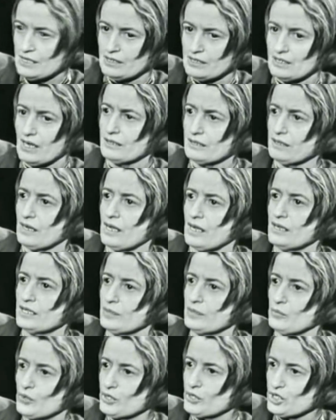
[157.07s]
not on
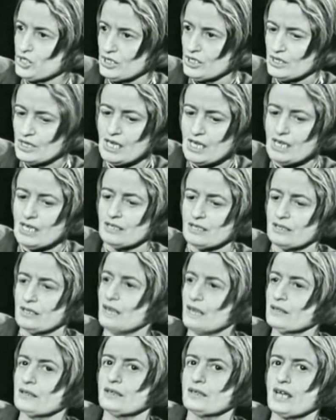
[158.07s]
emotion,
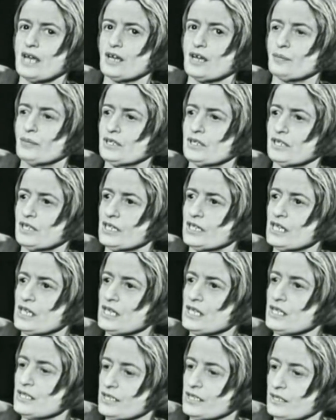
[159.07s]
not on arbitrary
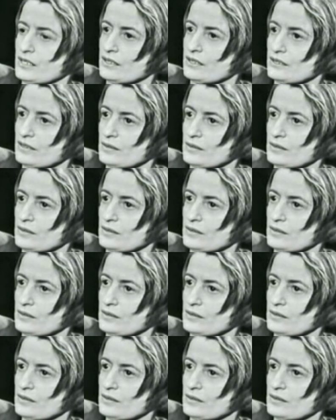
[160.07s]
edict,